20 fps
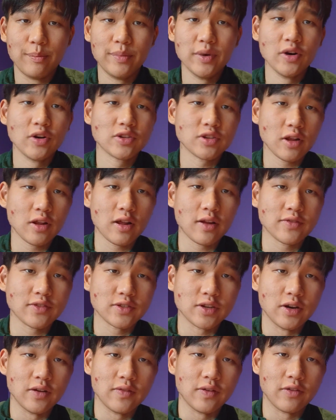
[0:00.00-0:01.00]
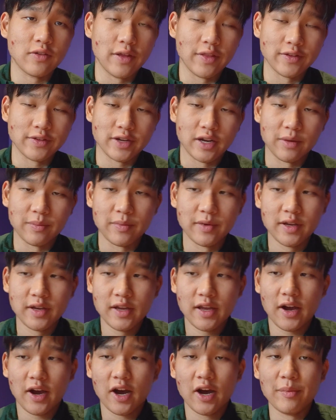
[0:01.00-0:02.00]
builds a lot of stuff around this time,
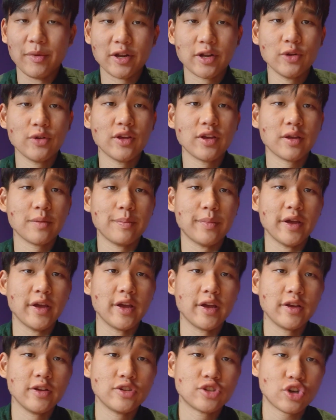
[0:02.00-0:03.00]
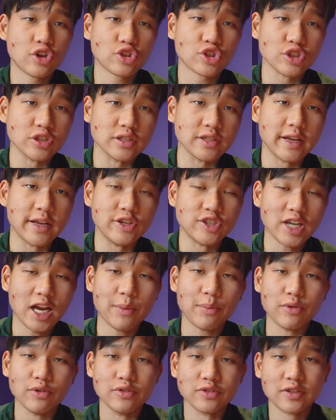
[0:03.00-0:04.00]
including big churches and
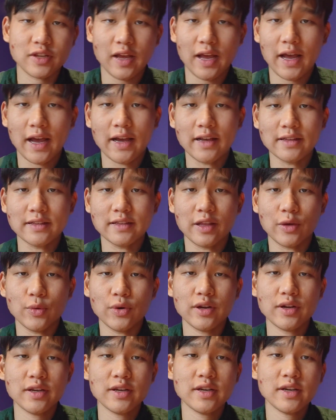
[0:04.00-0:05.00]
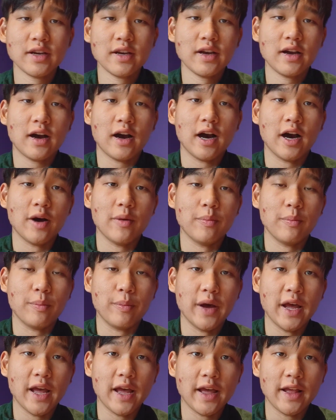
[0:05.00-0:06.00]
chapels, as they would.
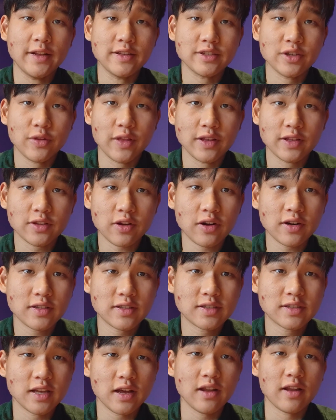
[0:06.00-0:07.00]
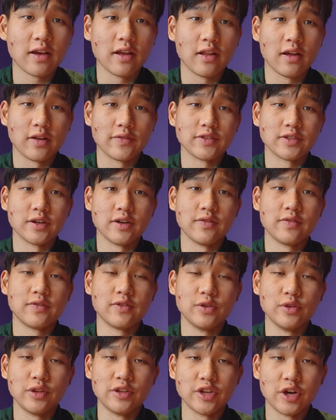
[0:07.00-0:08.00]
And so they start selling a lot of stuff
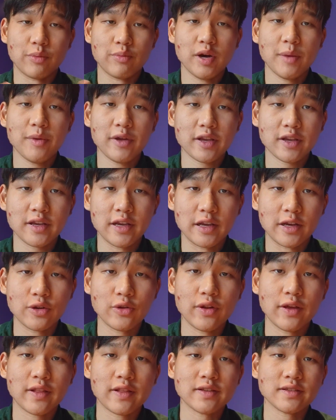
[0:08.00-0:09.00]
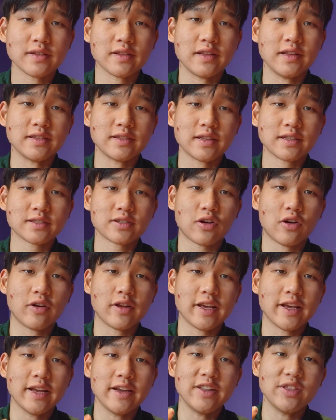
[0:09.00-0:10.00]
to the general public, including these things
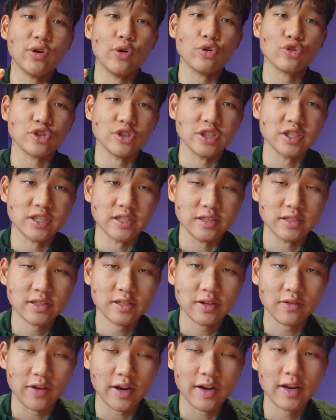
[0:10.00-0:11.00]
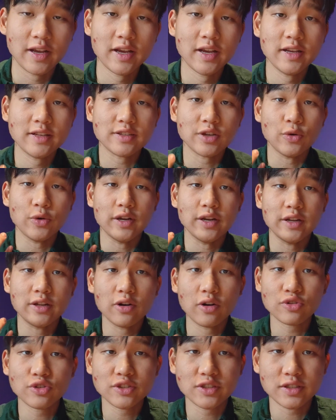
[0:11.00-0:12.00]
called indulgences, right? So
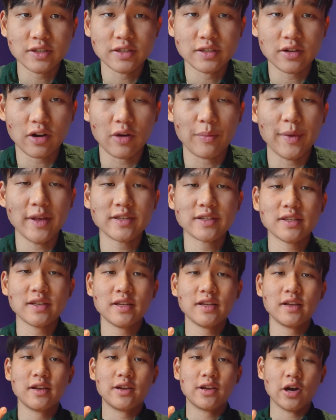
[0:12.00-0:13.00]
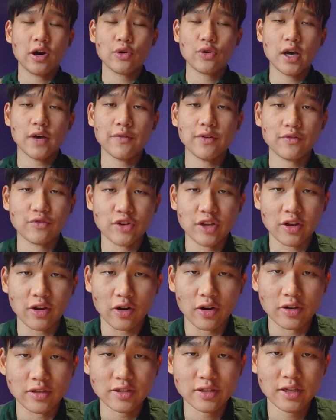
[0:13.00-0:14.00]
indulgences are basically go to heaven free
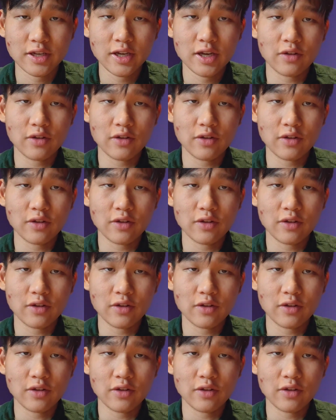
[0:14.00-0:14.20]
cards,